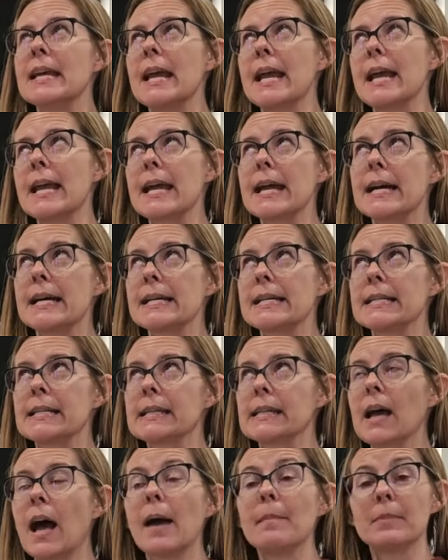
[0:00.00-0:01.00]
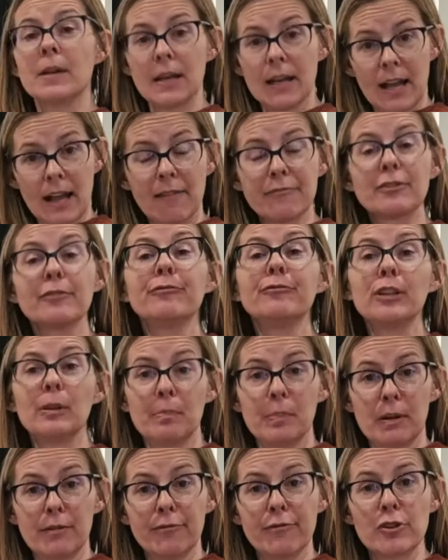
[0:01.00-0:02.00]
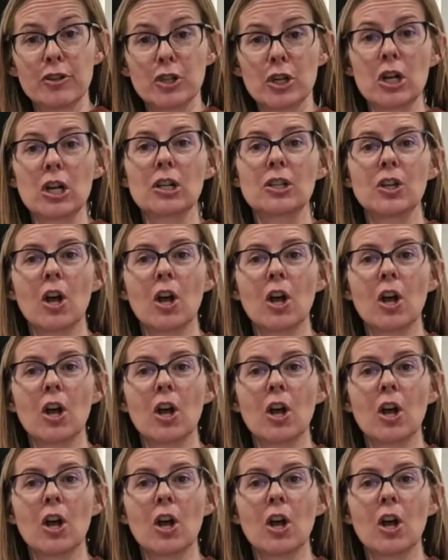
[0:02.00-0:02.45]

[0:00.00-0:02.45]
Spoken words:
And I'm going to have to flip it for sure.